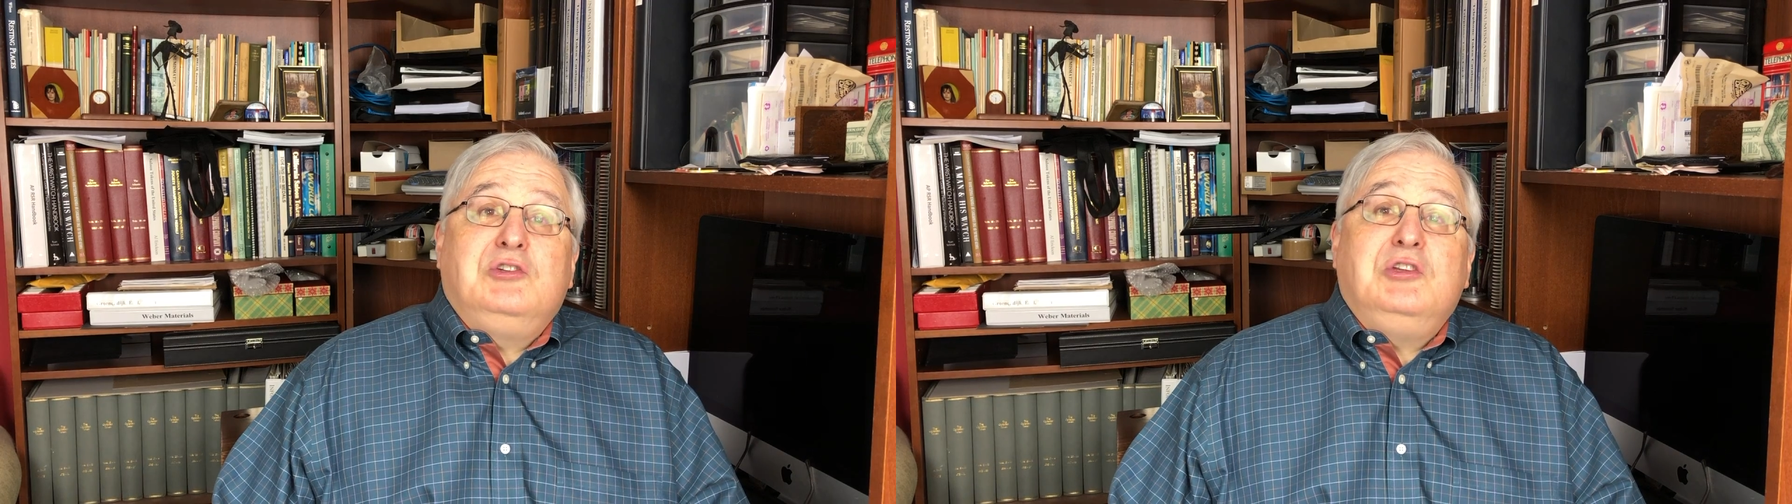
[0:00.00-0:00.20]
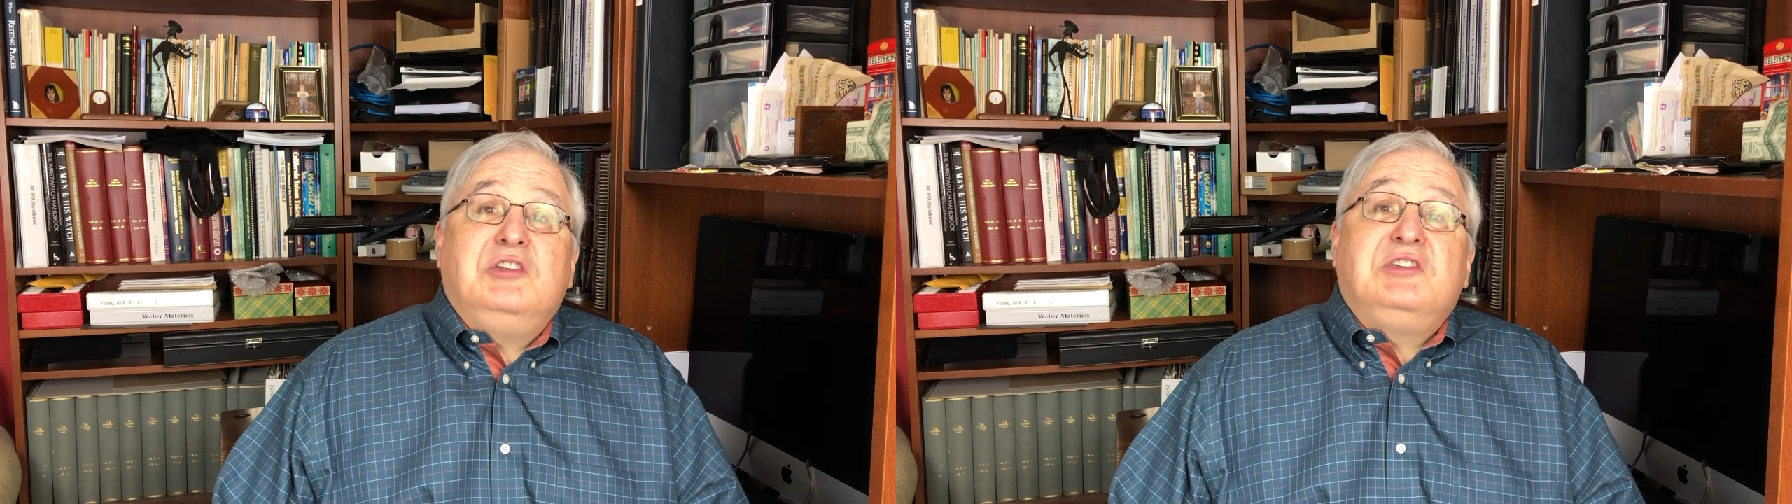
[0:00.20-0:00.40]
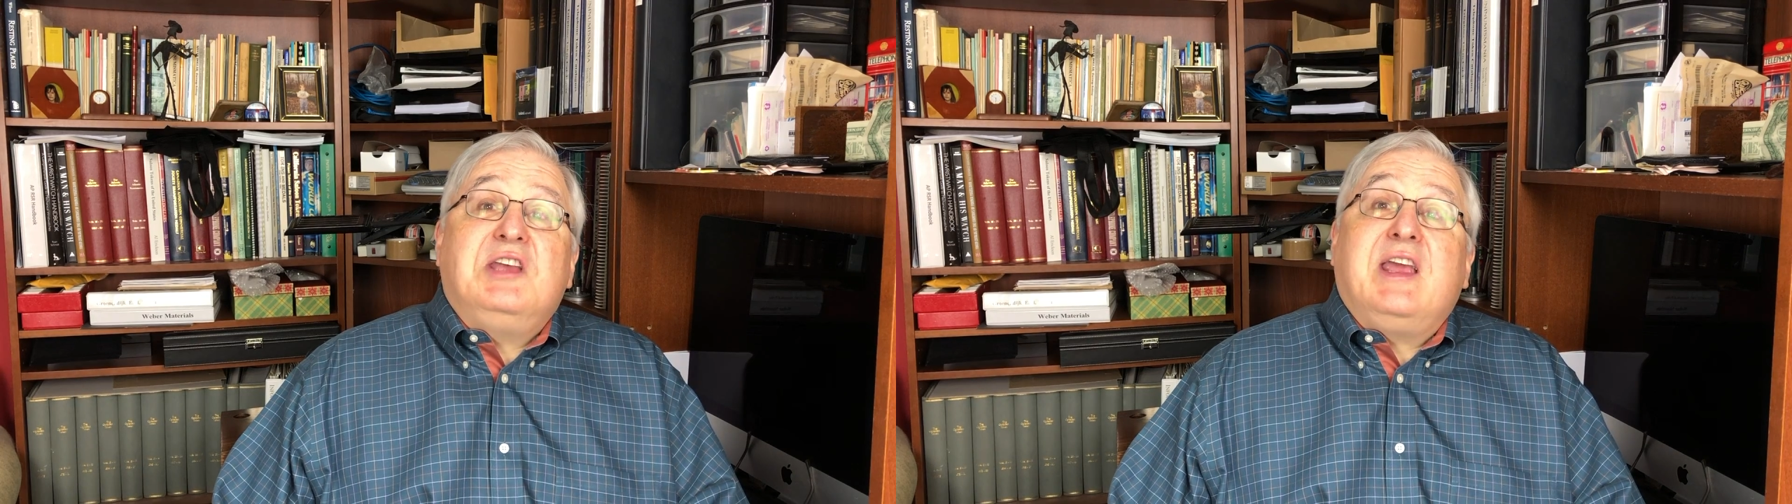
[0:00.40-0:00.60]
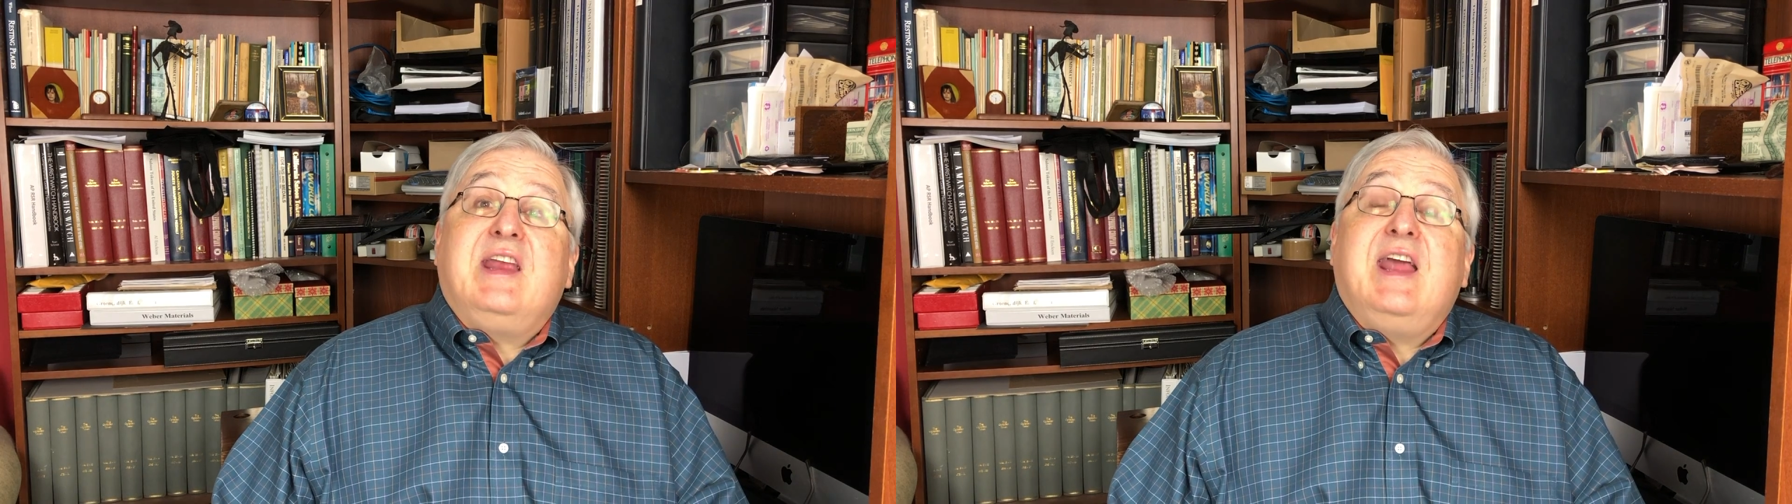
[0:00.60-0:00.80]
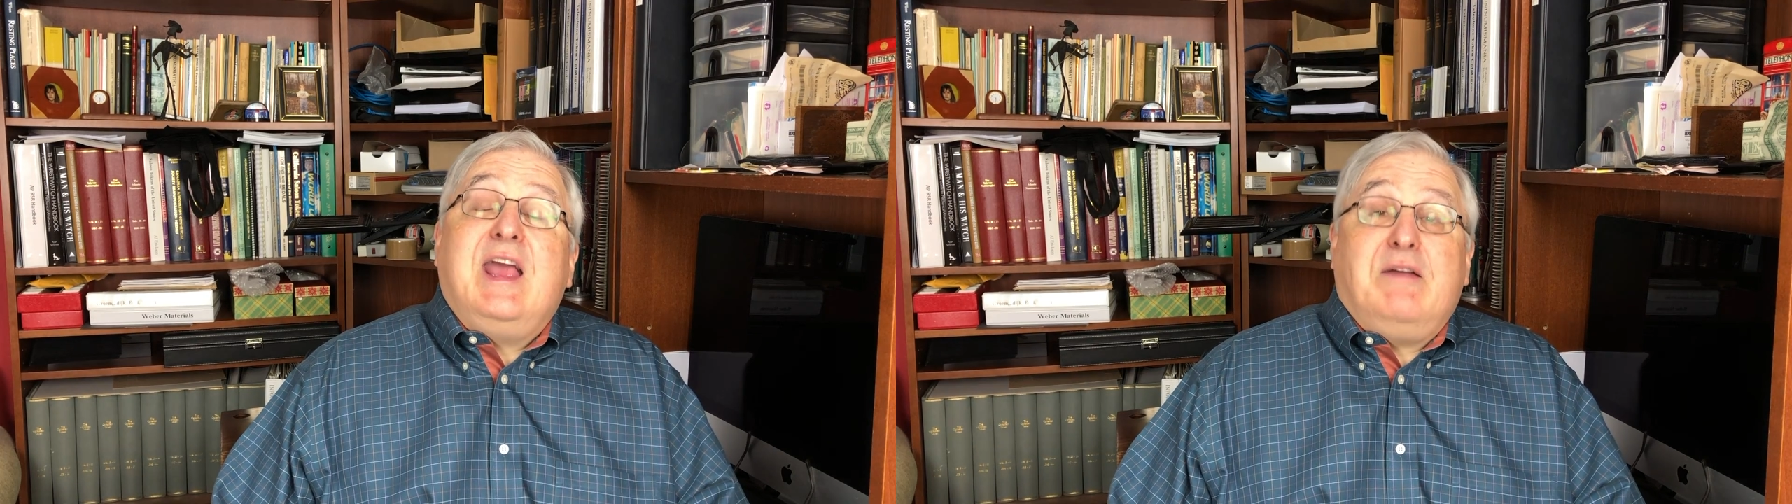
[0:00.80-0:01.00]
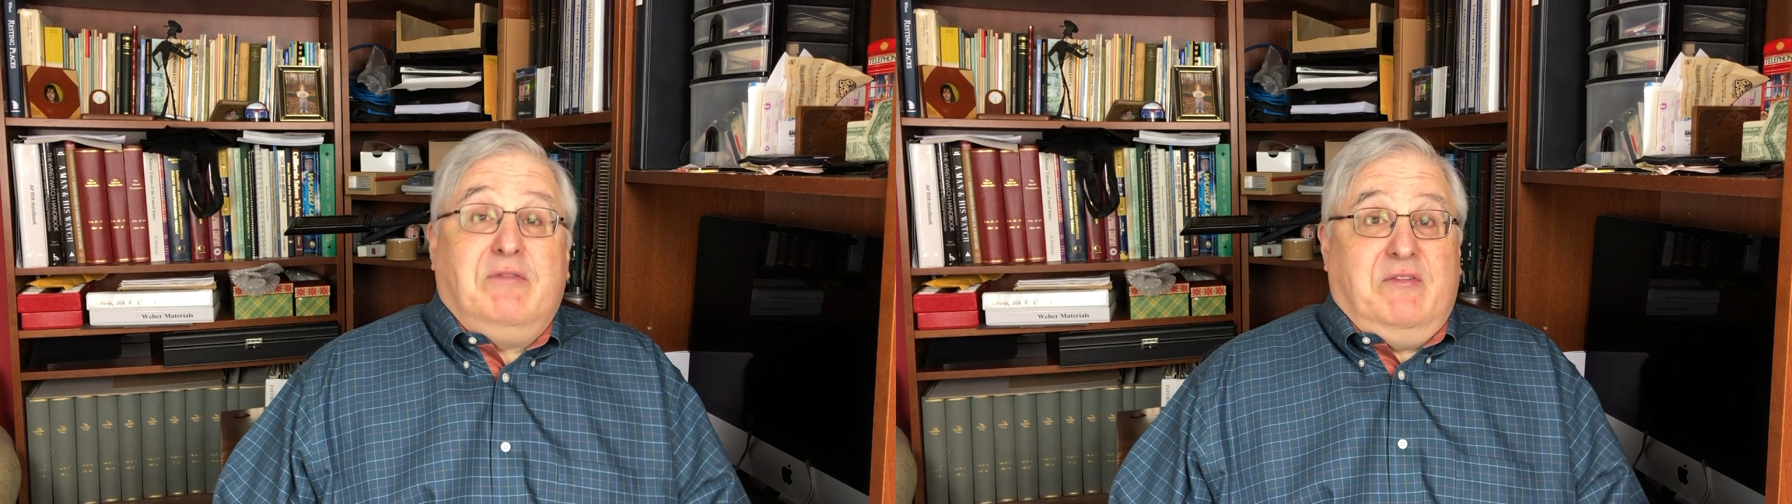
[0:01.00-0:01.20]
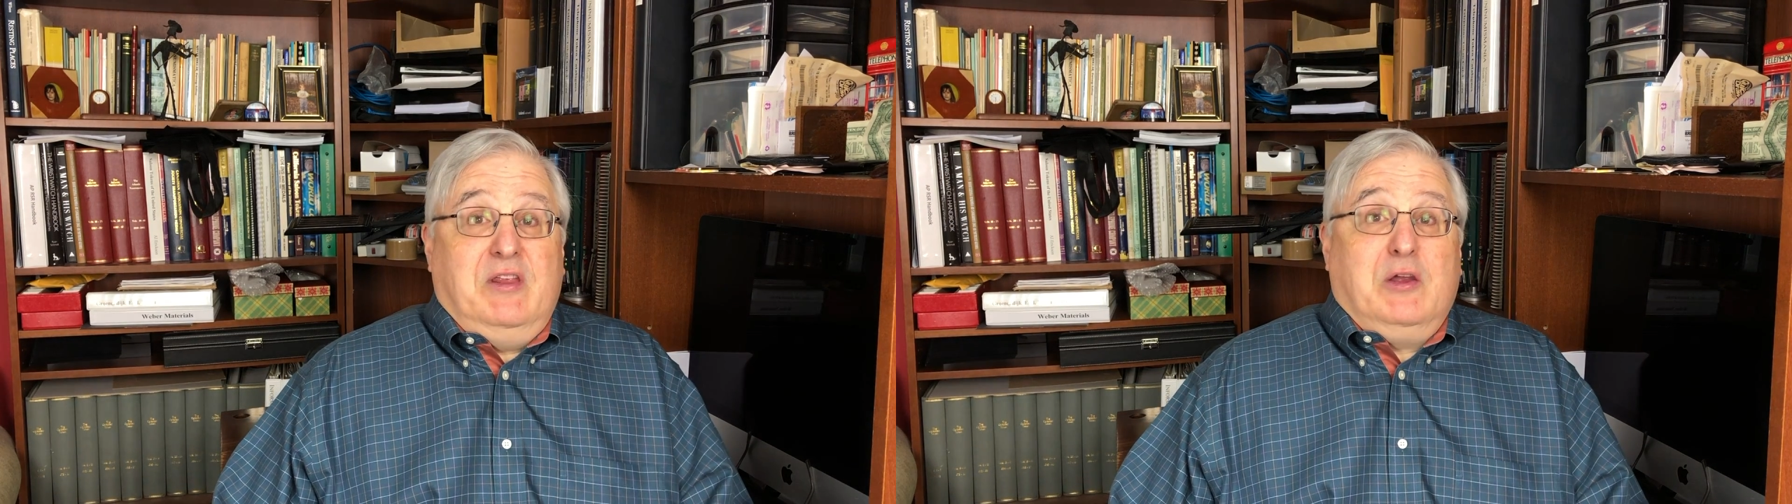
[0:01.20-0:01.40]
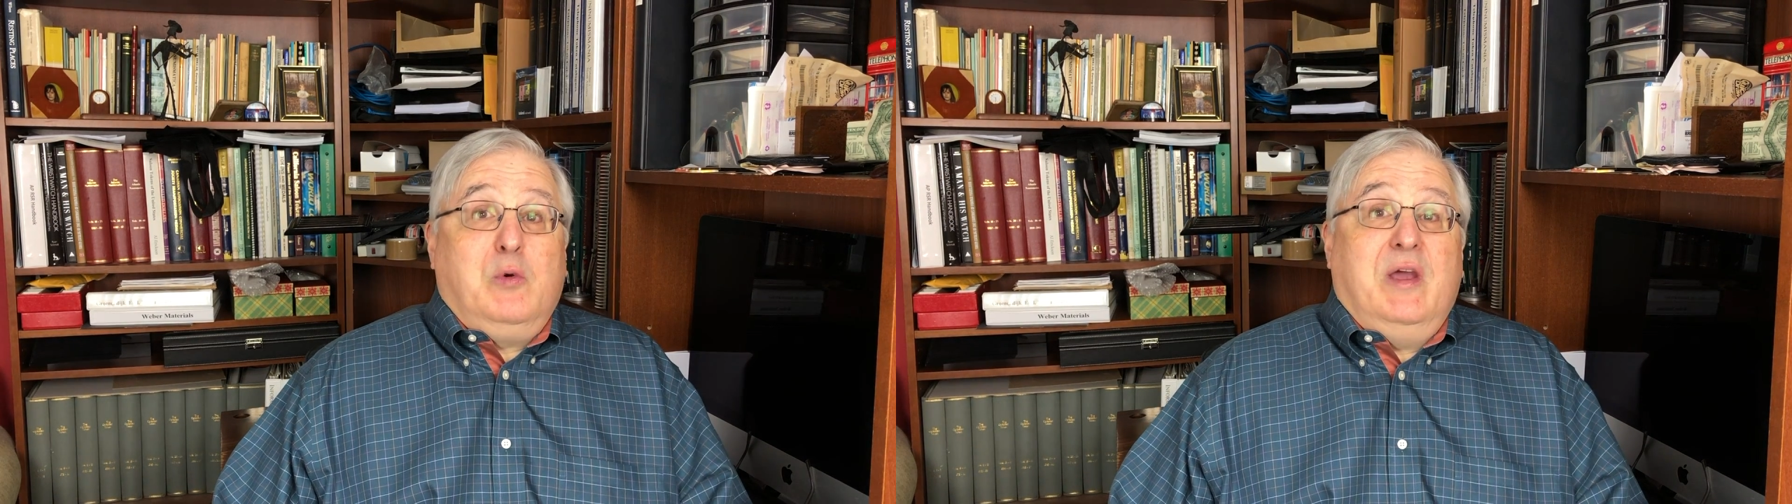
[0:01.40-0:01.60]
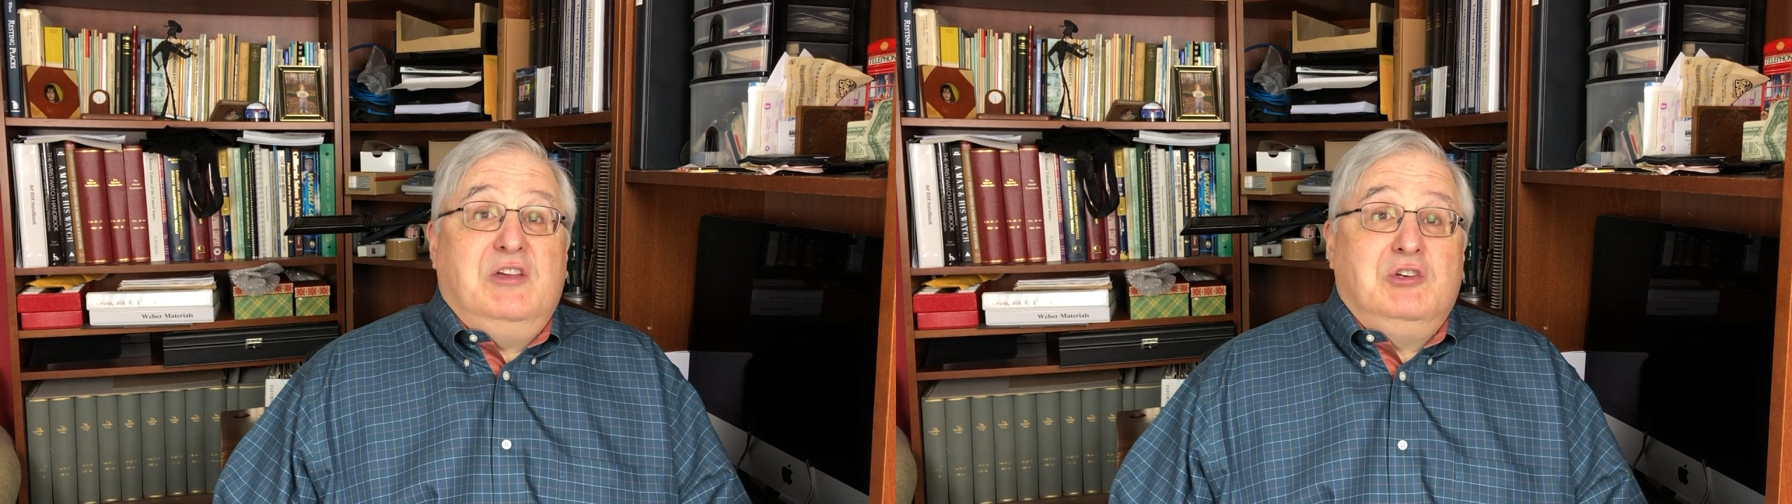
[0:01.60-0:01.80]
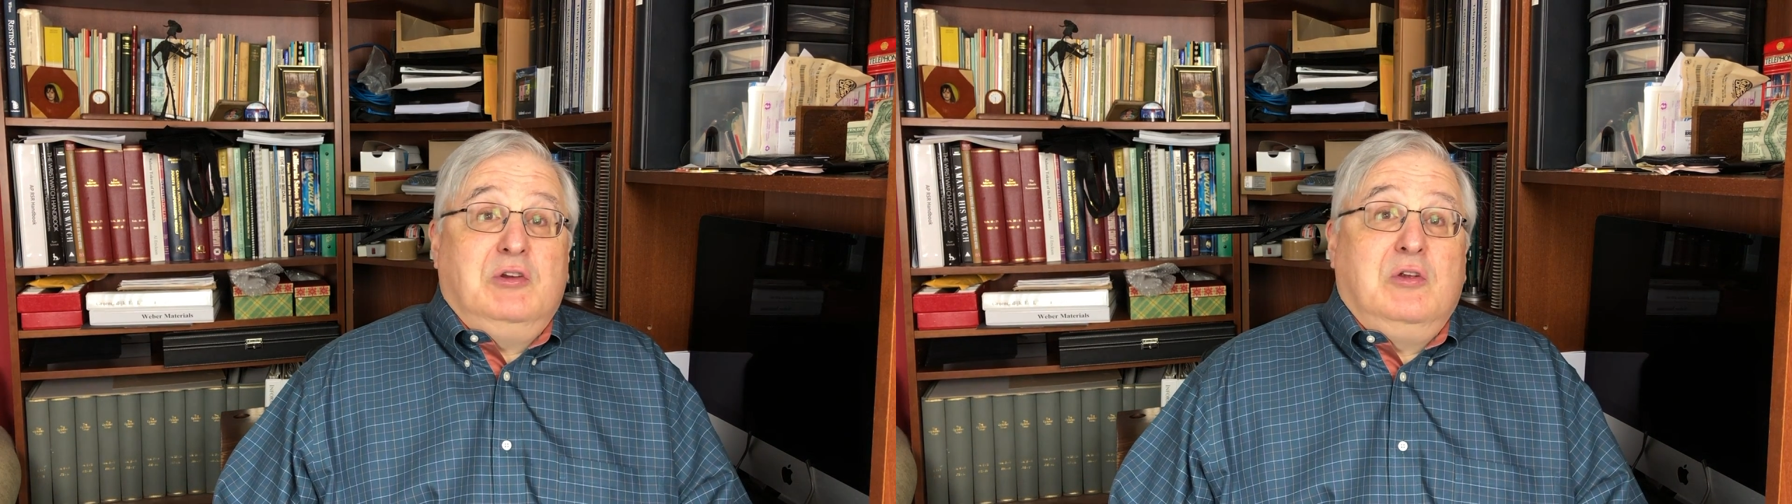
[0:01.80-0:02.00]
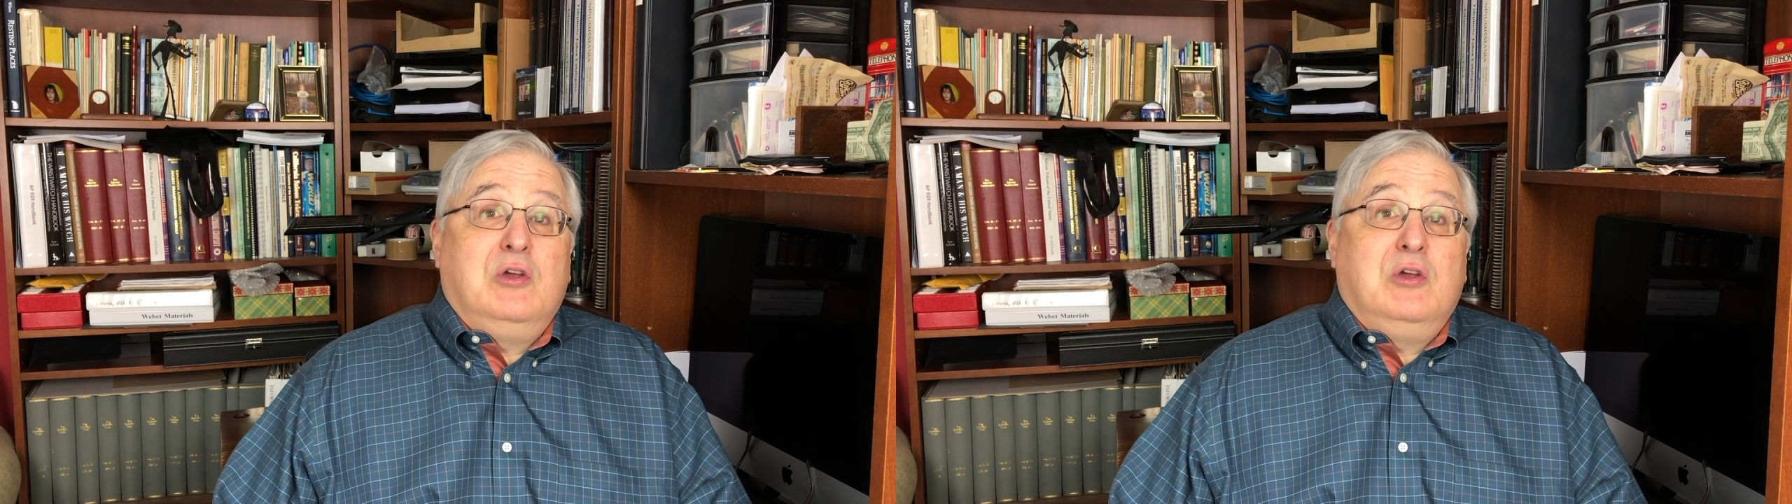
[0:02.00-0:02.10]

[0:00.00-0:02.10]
to the second half of the equation.